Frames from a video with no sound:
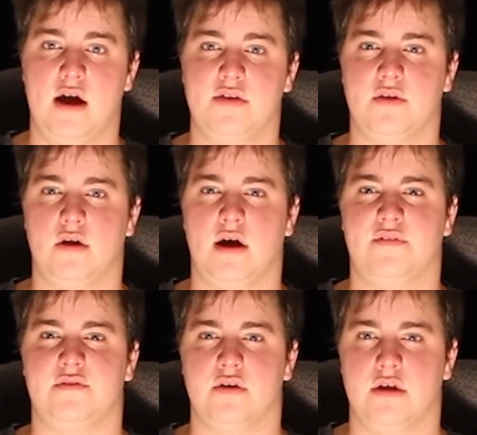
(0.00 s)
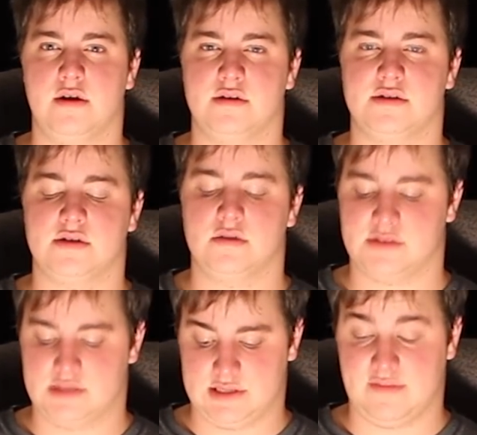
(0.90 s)
I thought after a year or so,
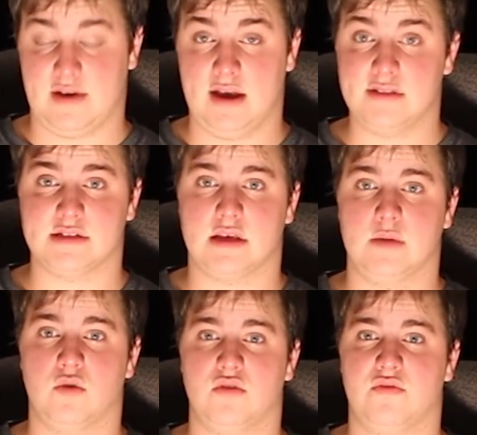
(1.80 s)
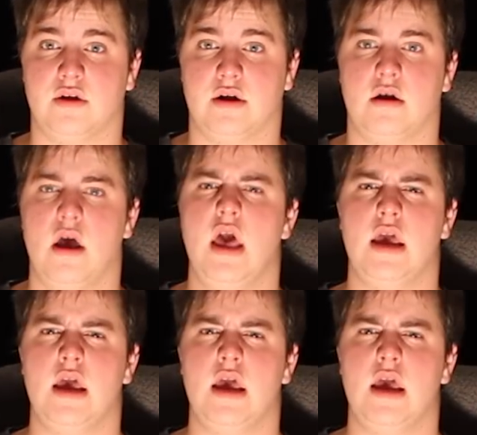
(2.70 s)
since I've had this keyboard for a year,